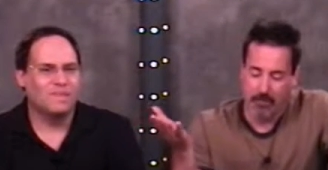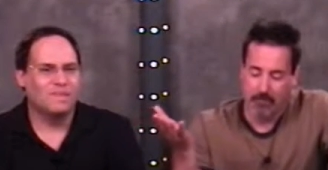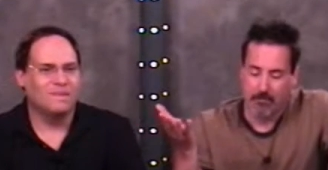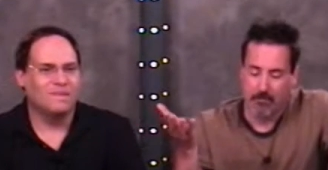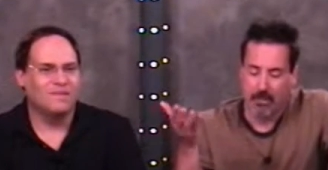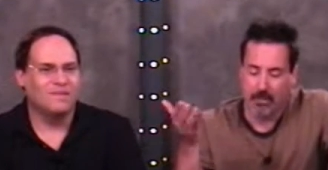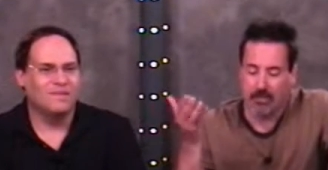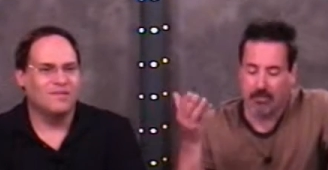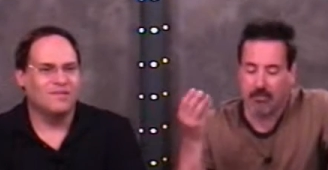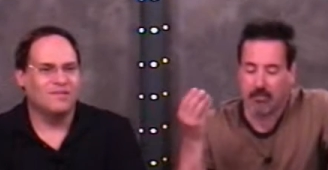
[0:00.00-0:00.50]

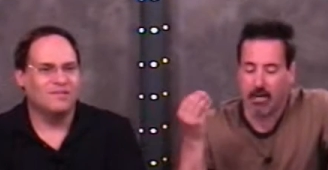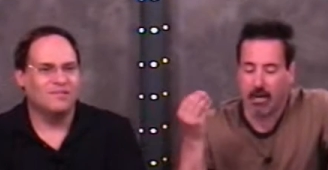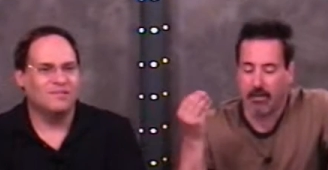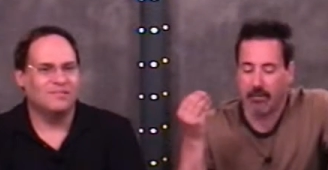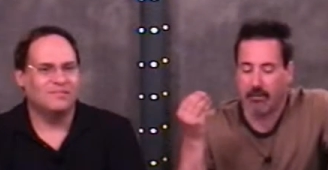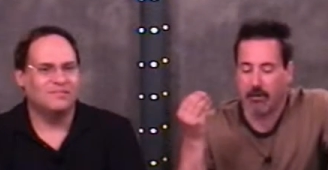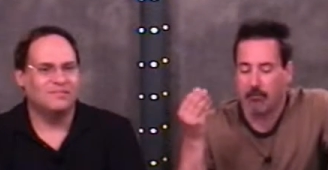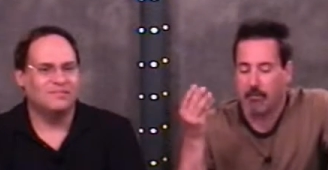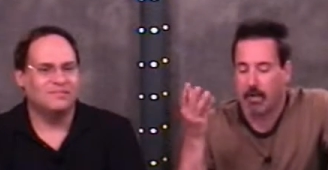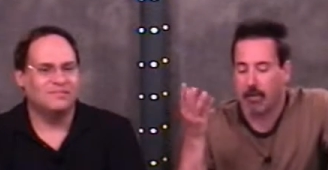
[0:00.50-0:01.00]
Speaker 1: He decided
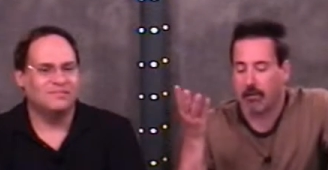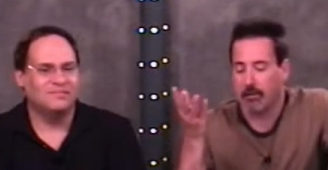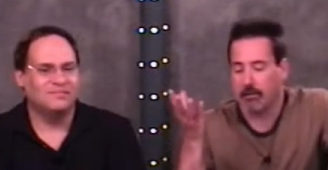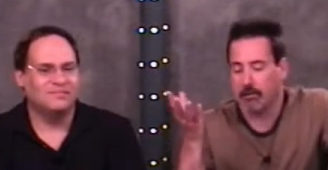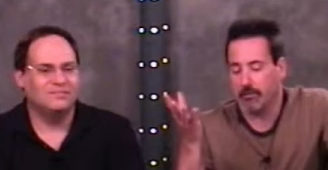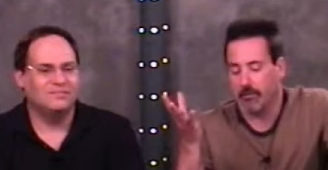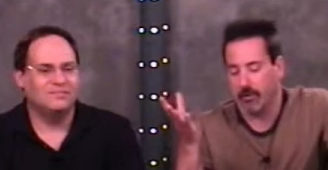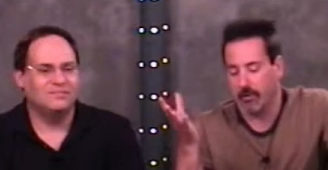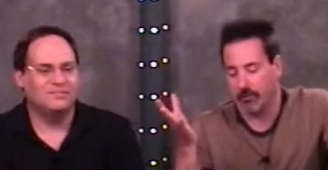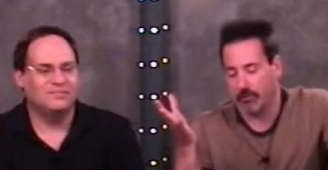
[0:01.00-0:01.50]
I'm not going to
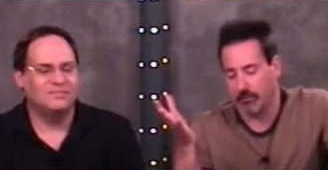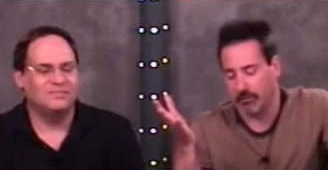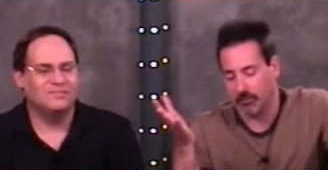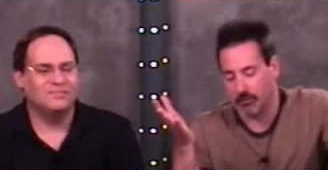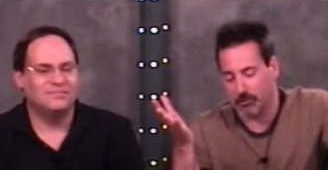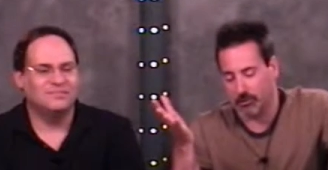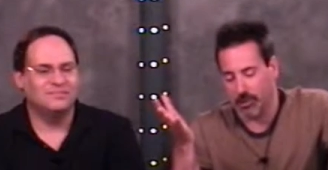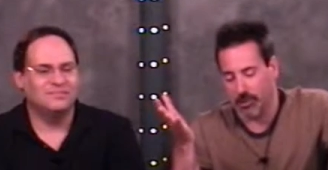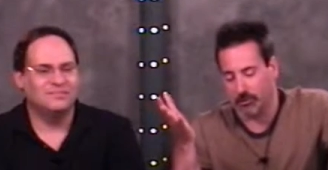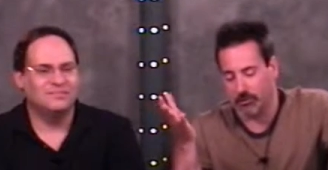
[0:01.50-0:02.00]
leave anything to
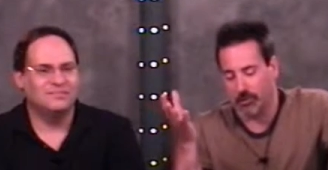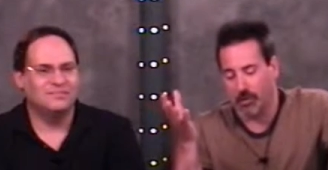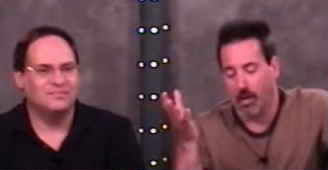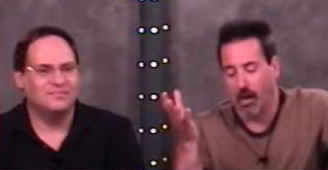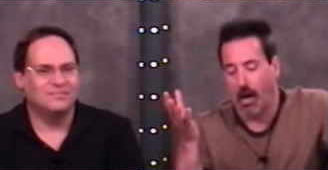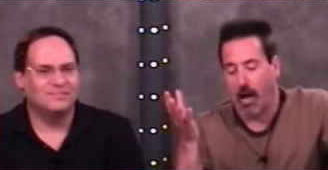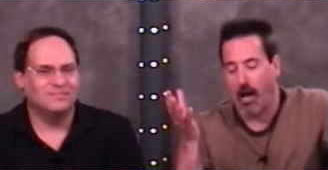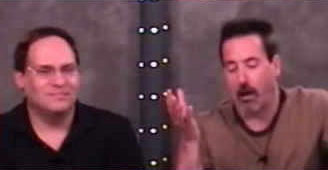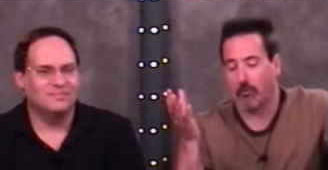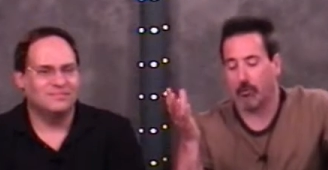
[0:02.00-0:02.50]
chance.
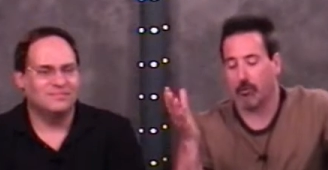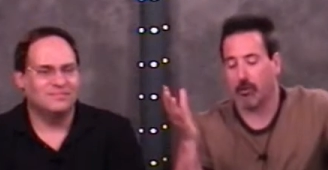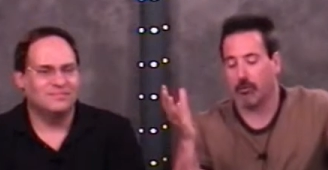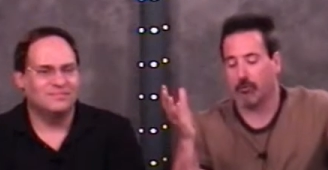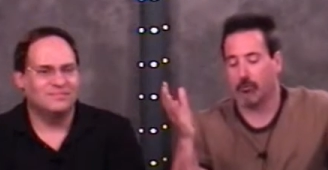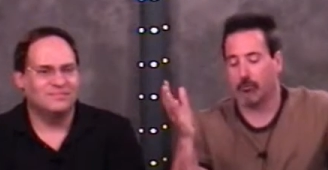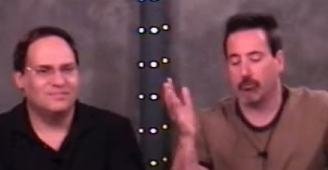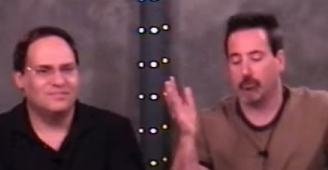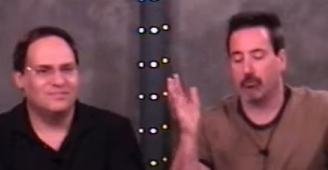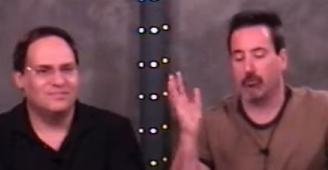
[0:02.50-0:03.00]
I'm going
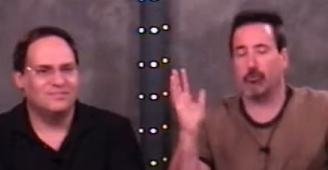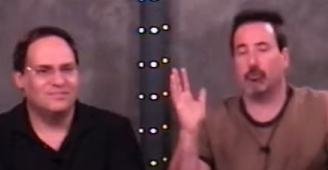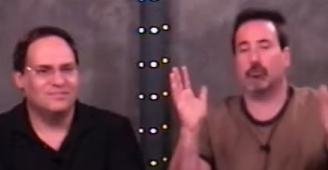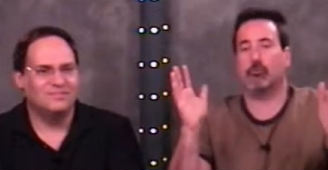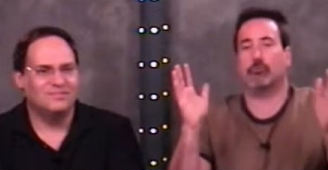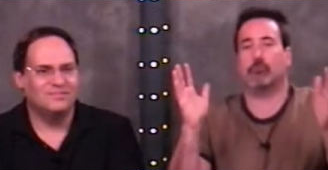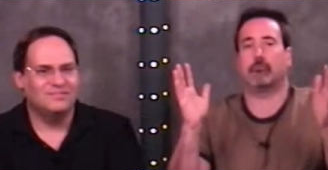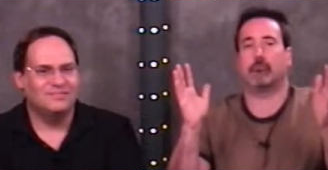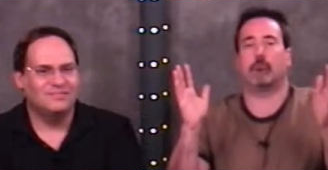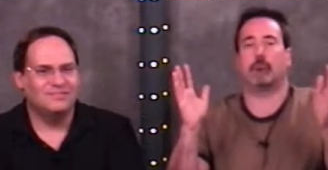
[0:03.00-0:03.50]
to
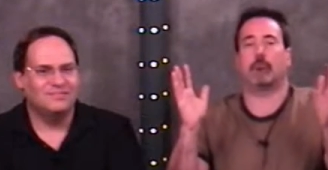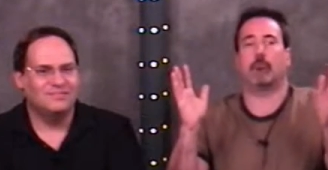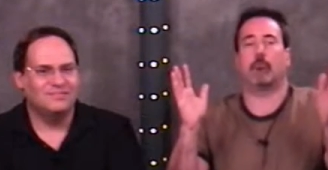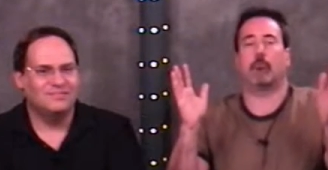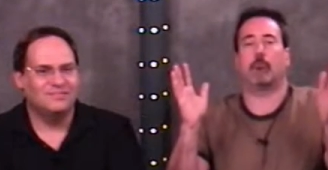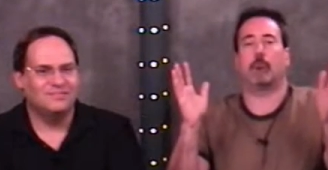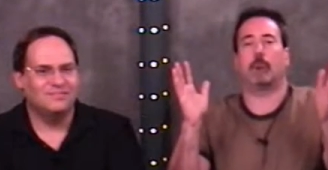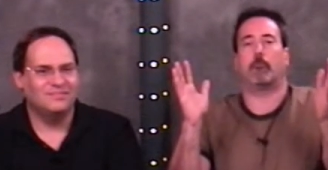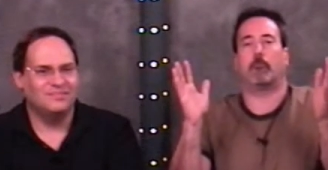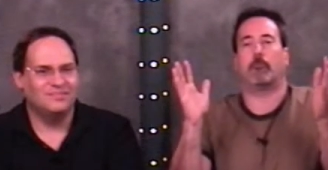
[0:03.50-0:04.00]
do
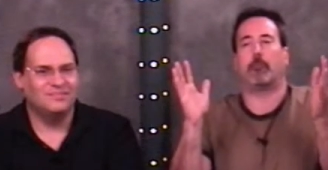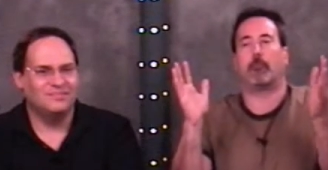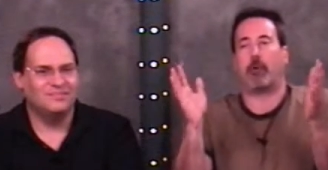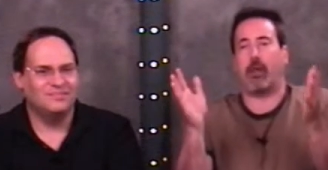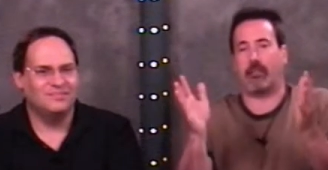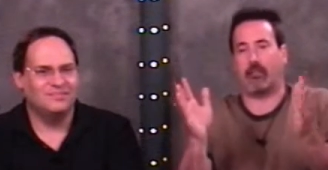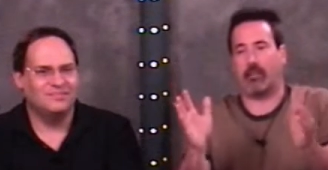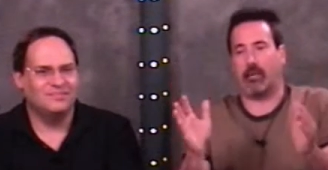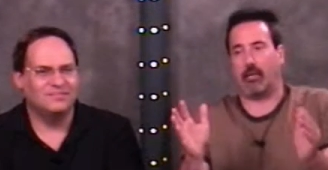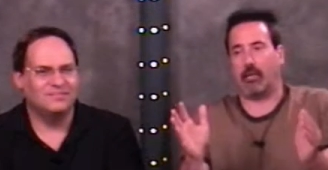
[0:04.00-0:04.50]
the
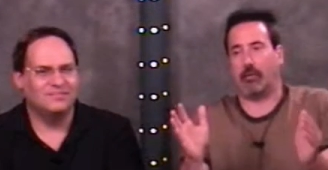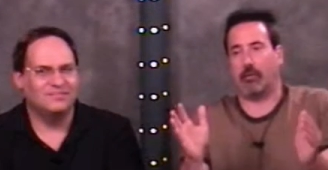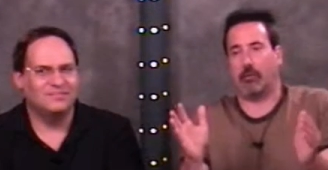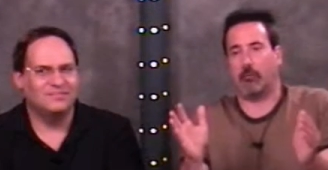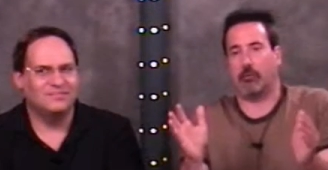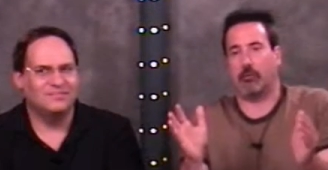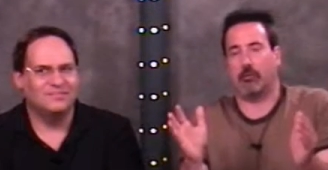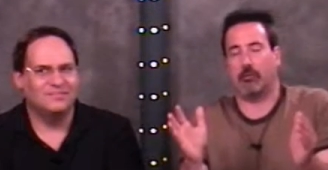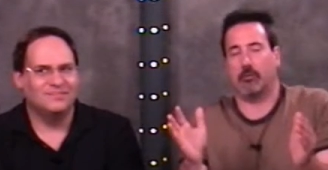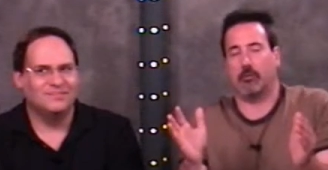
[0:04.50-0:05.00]
right thing, and I'm
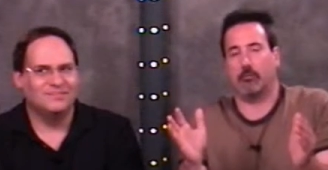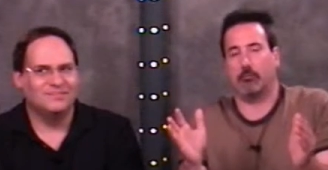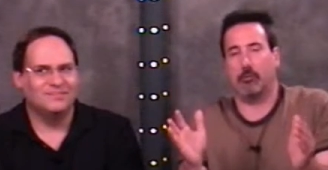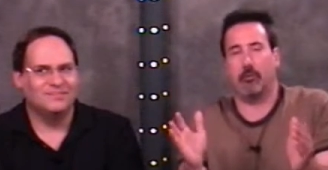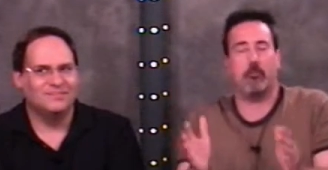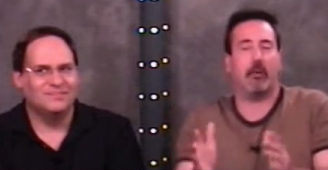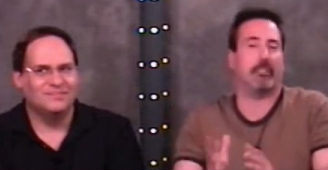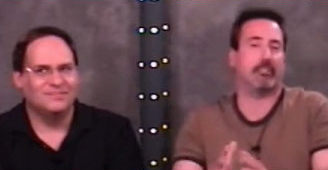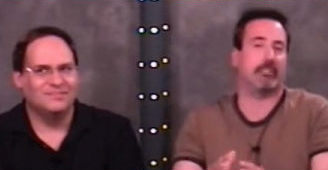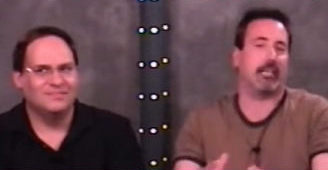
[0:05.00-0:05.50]
going to put
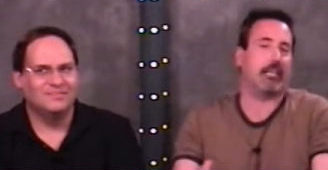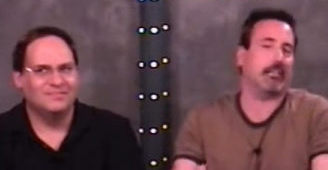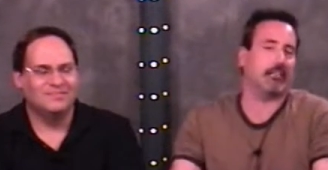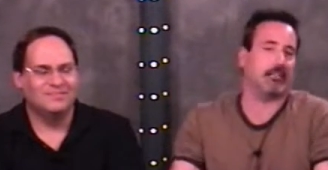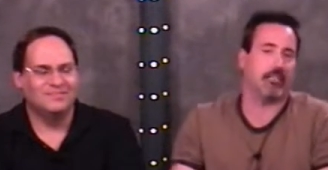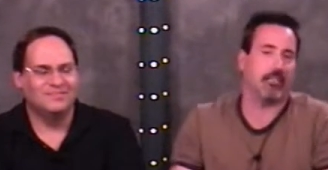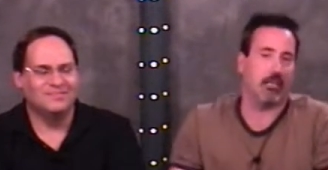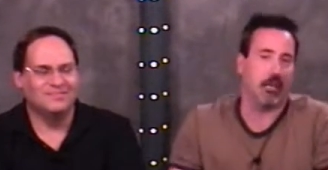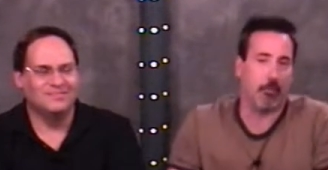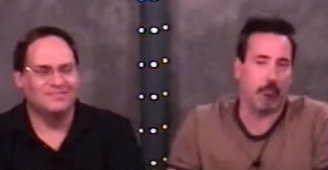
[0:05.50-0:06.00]
my Senate
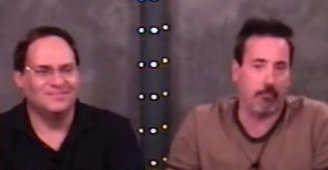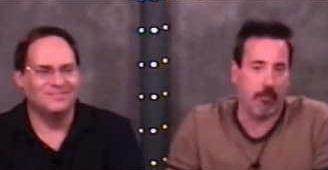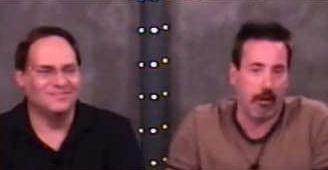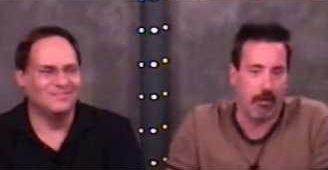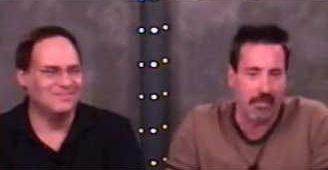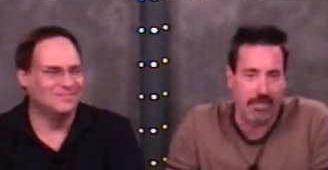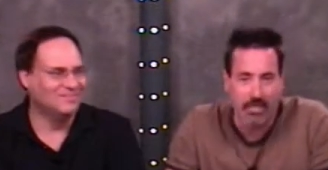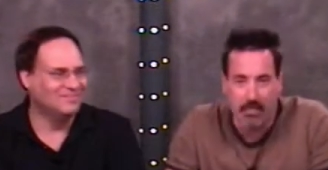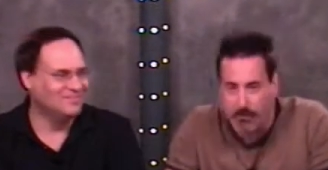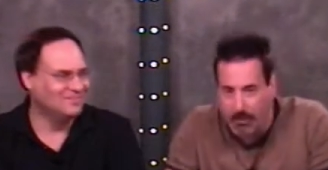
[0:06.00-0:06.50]
seat up on
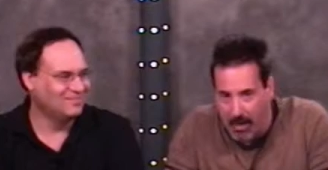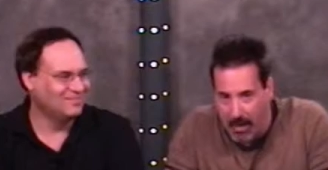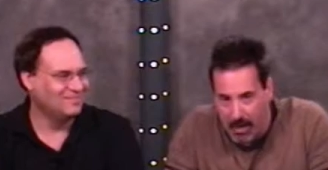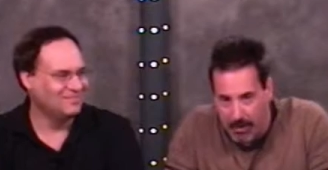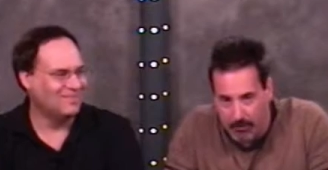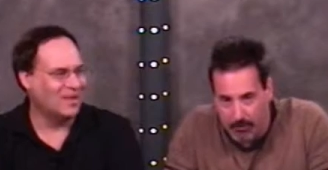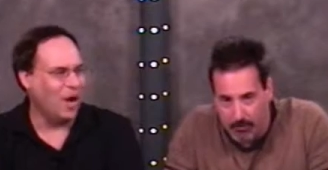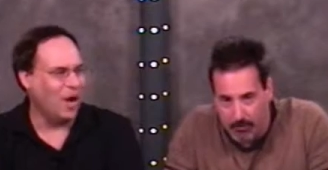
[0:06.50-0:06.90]
eBay. Oh,